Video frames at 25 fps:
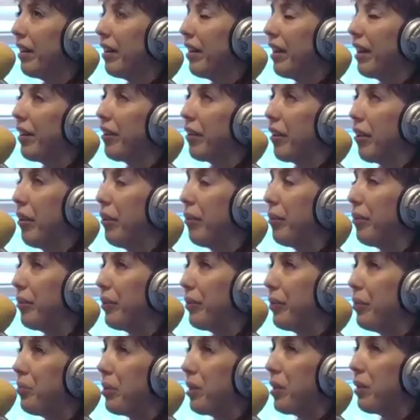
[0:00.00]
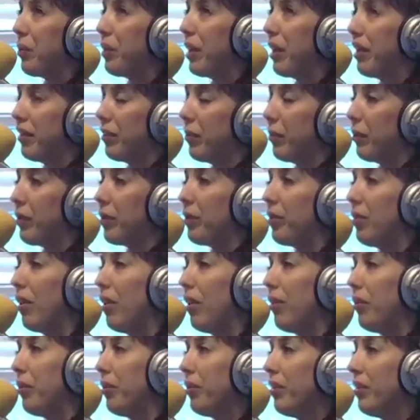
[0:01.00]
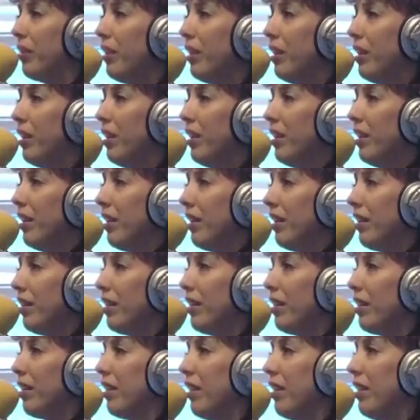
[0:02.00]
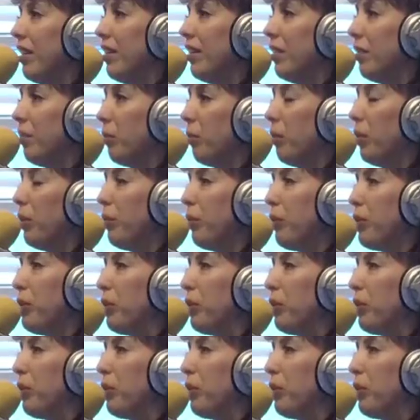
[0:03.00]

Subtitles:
don't know. To me, that's what's gross is when you